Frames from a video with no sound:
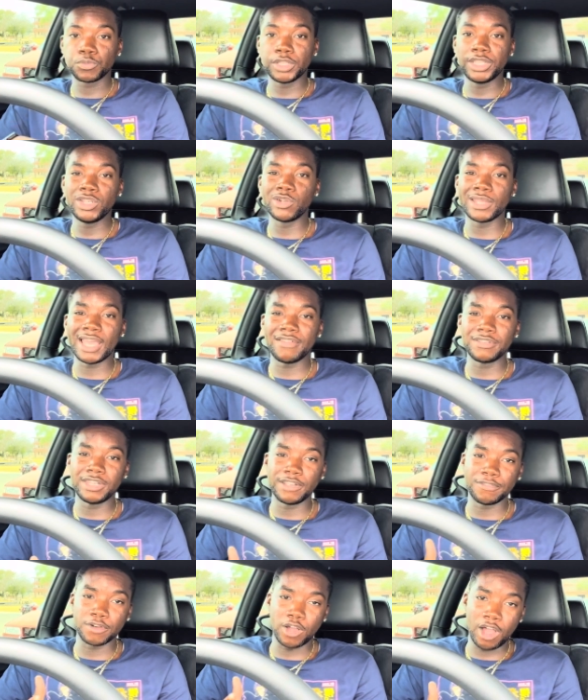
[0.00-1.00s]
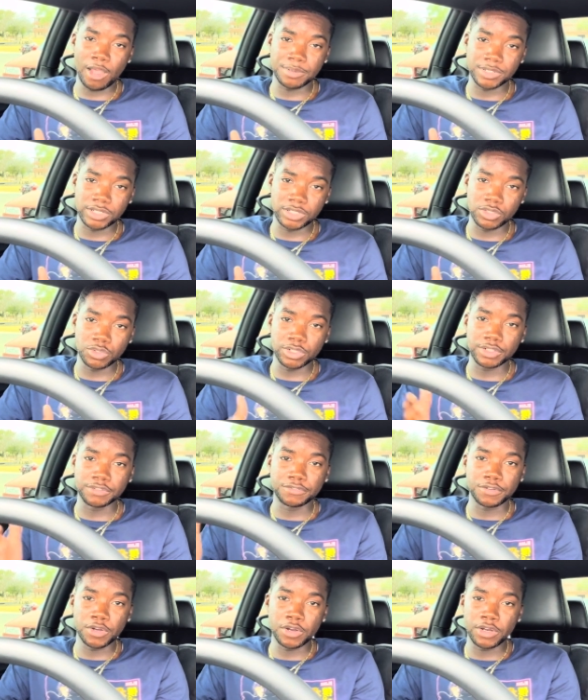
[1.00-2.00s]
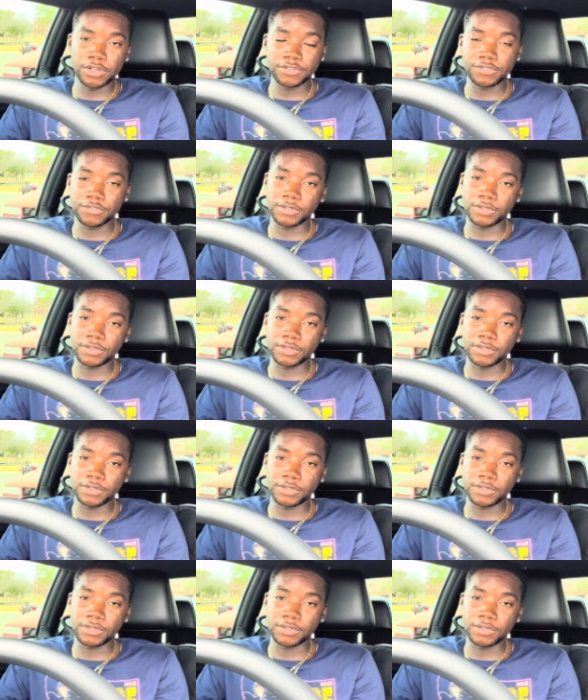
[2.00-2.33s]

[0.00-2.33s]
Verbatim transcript: And, you know, they have different options. You can defer it